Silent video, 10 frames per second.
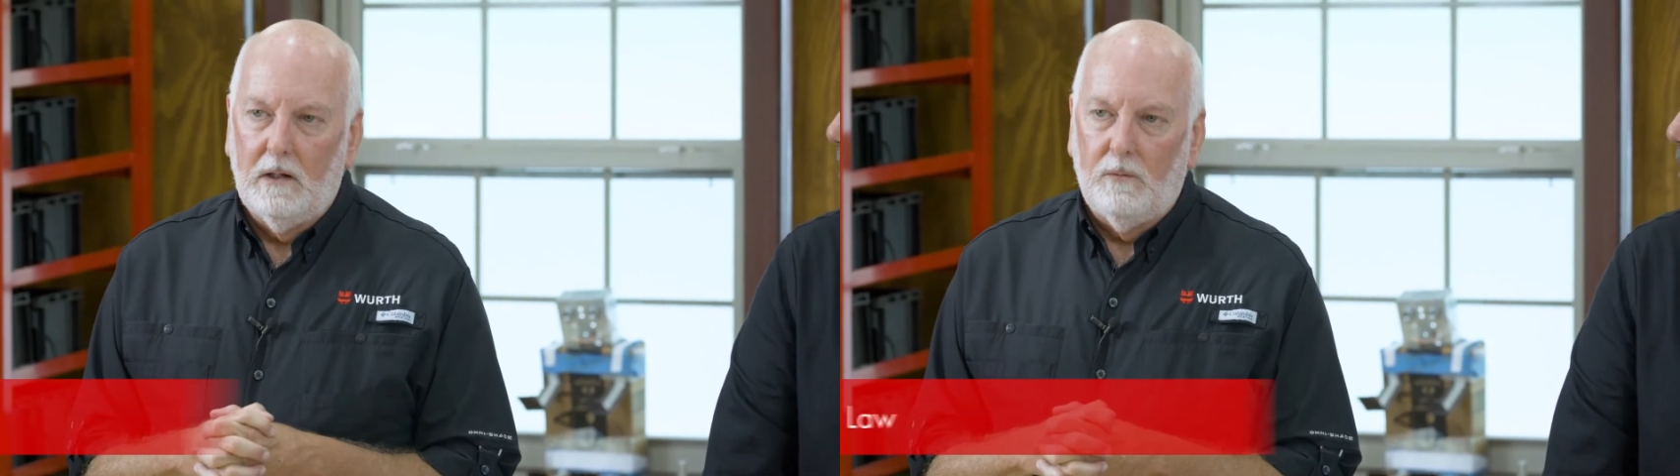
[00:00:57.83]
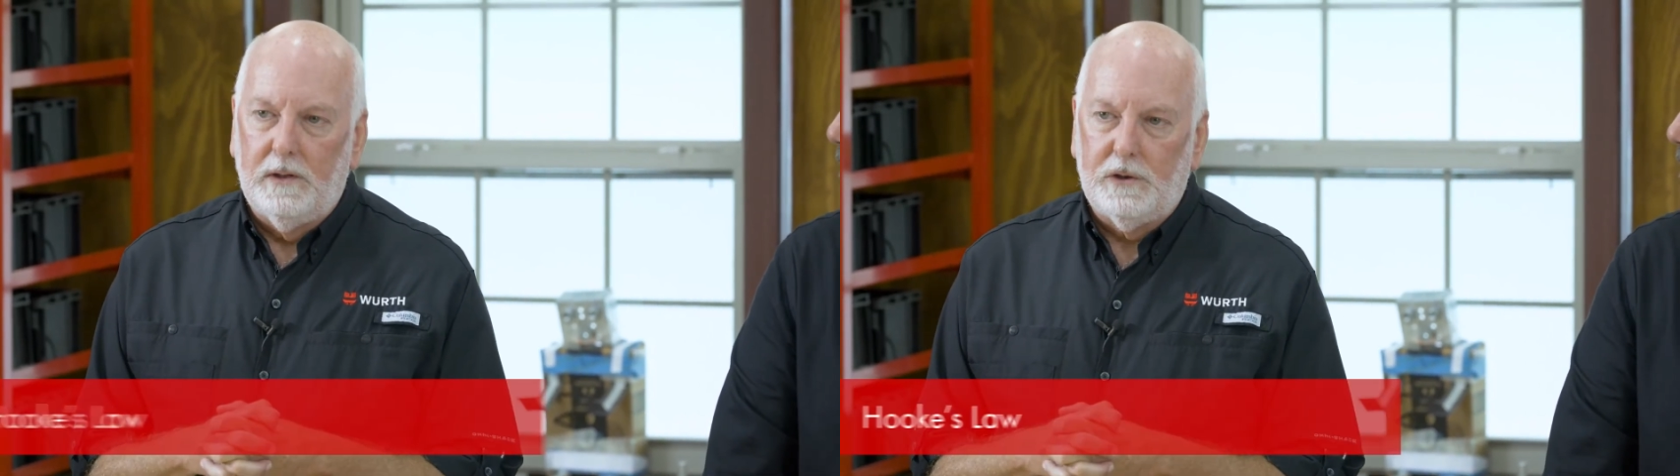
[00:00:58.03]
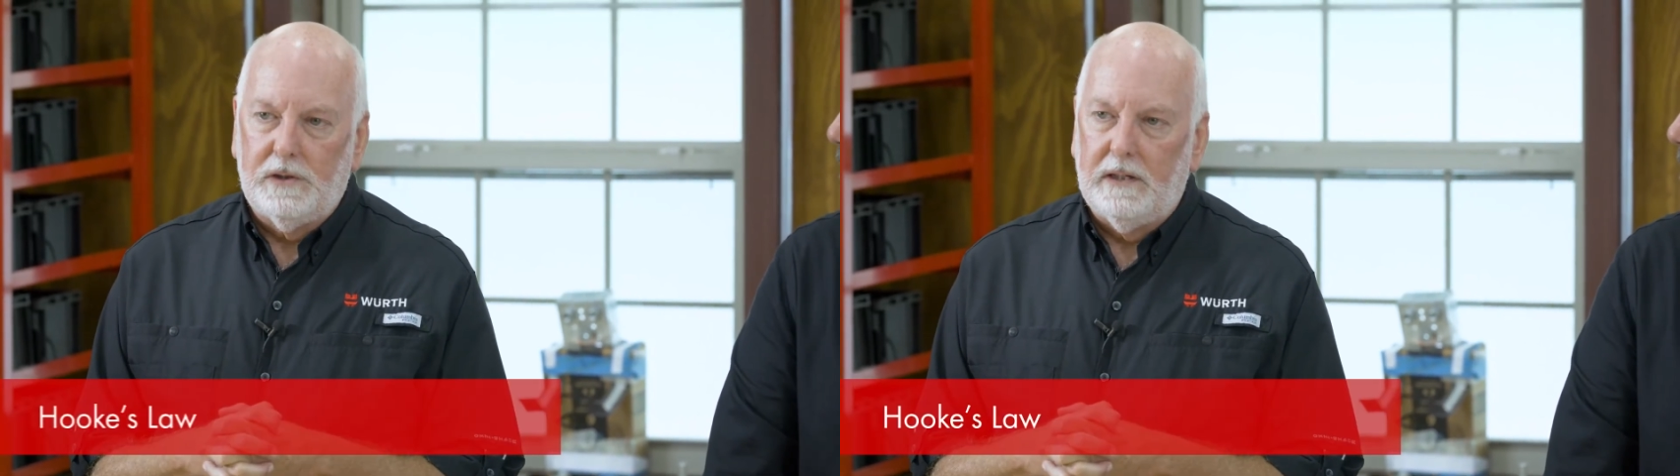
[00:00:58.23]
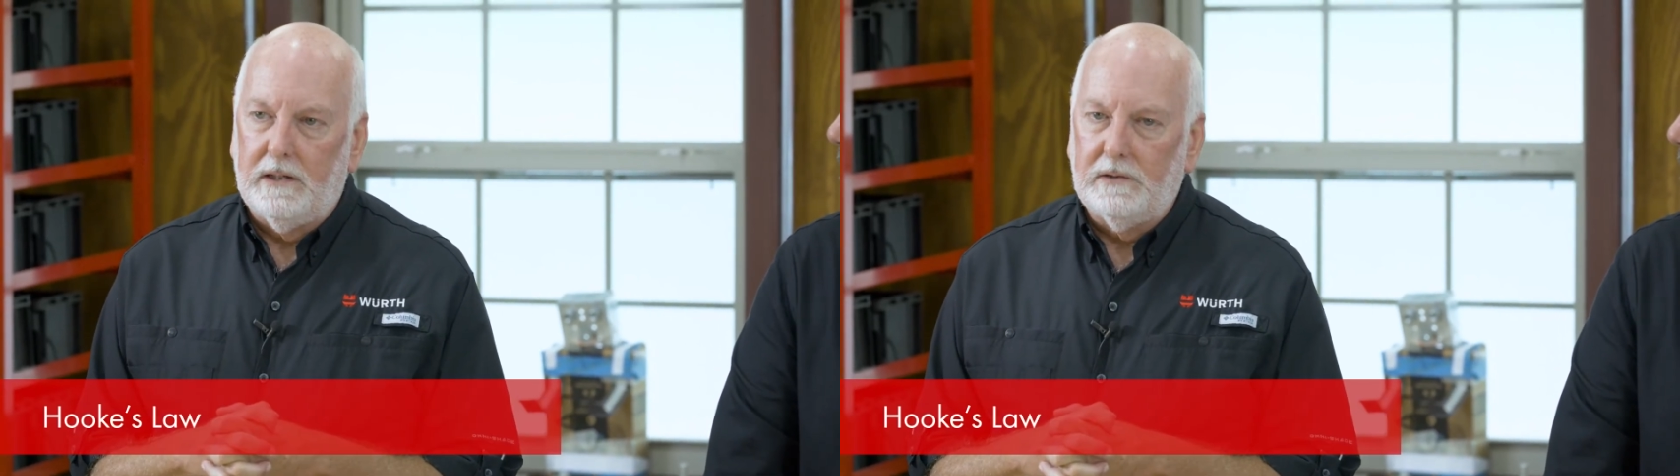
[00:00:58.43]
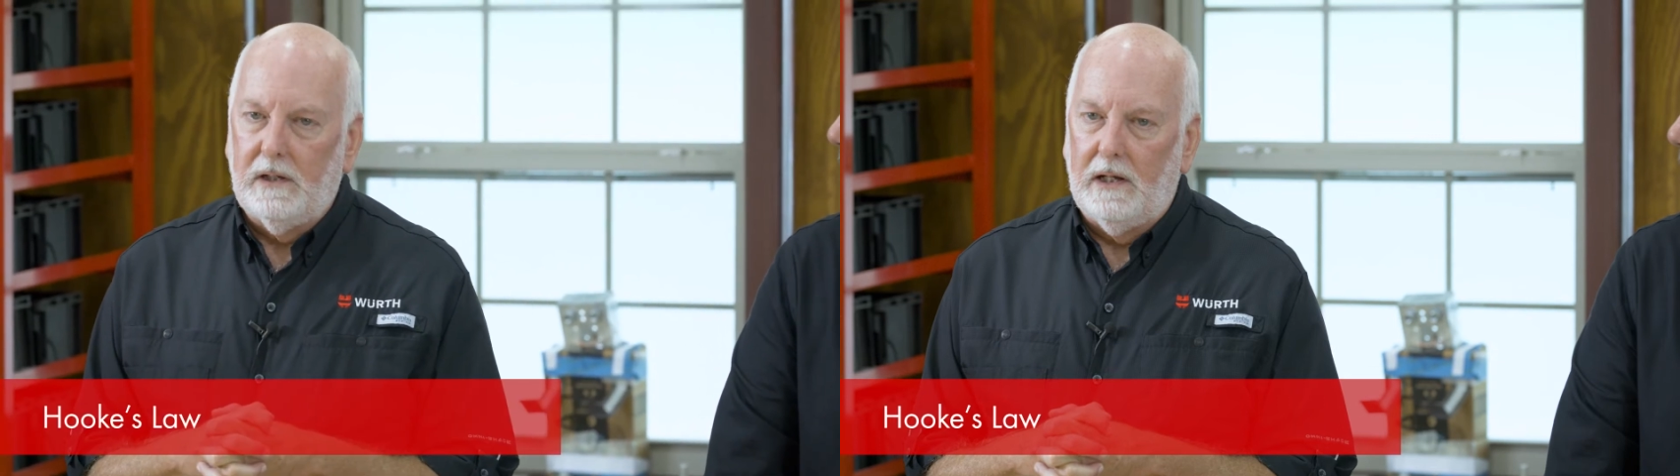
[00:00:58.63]
which
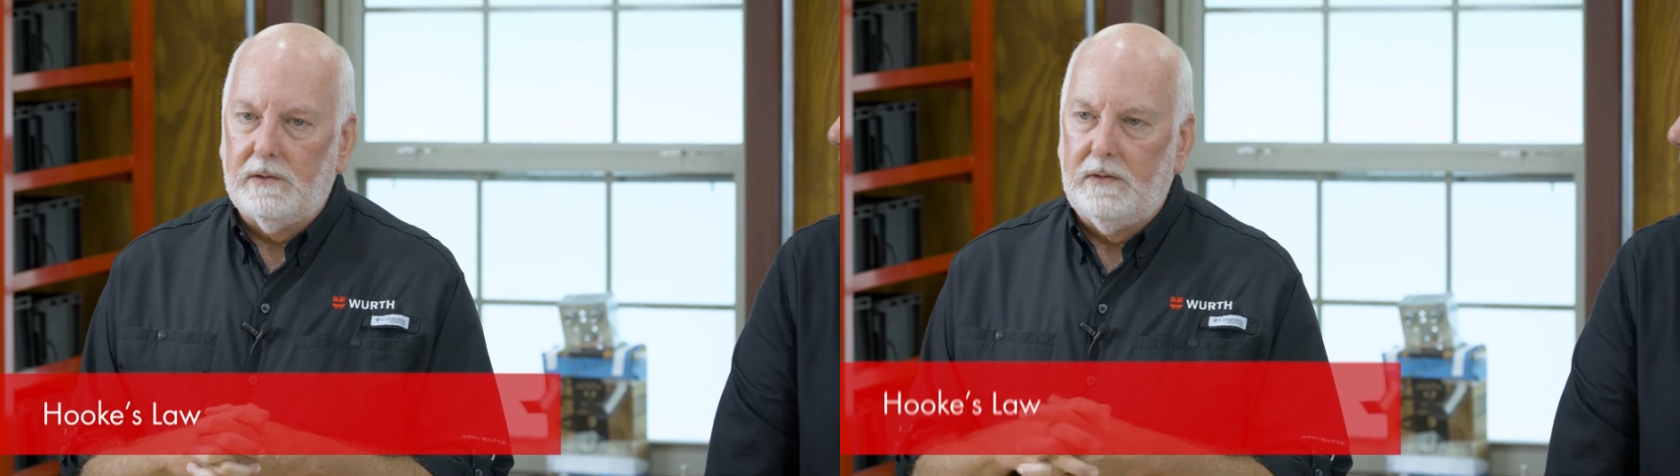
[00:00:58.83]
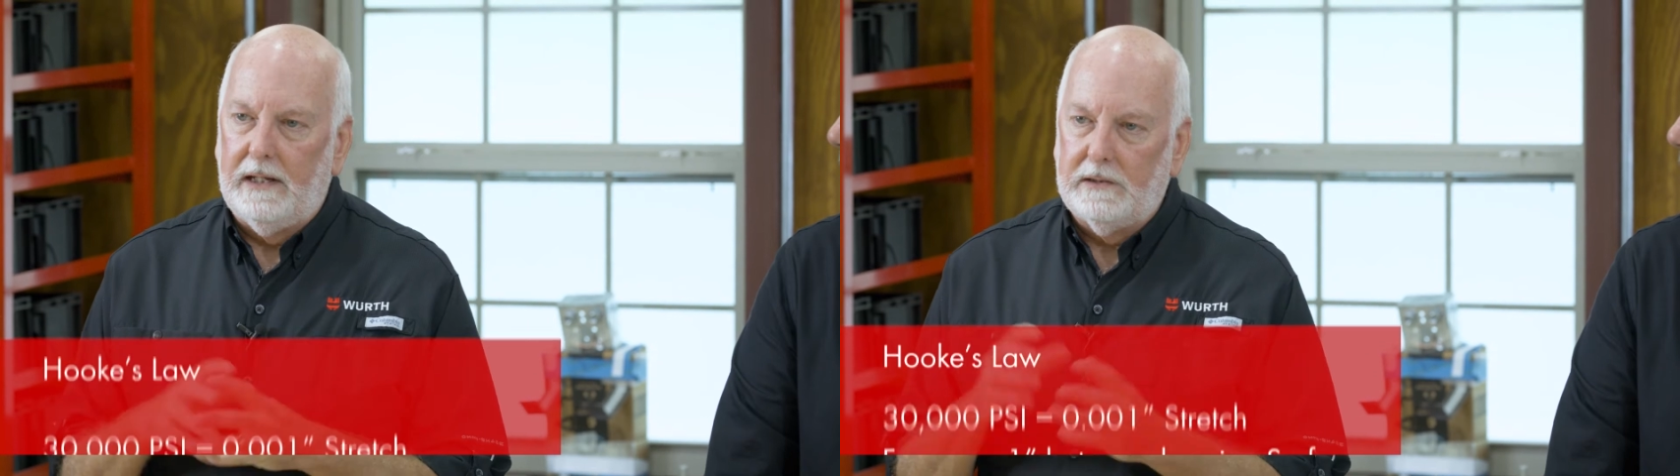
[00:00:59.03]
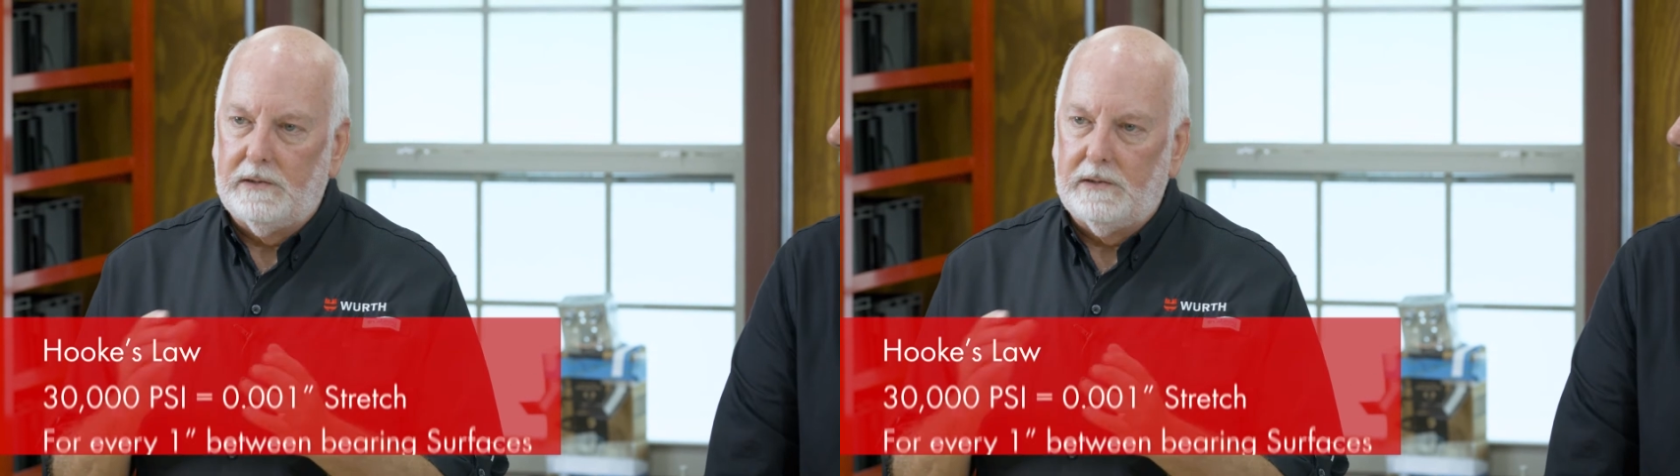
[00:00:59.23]
tells us that